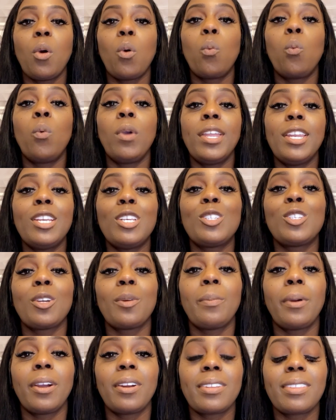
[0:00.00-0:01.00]
When is
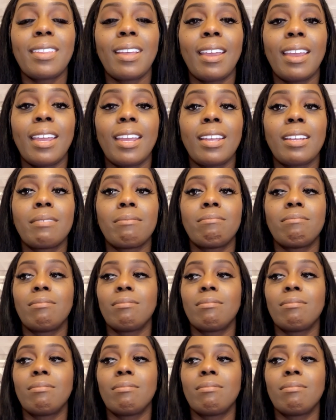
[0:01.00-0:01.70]
your birthday?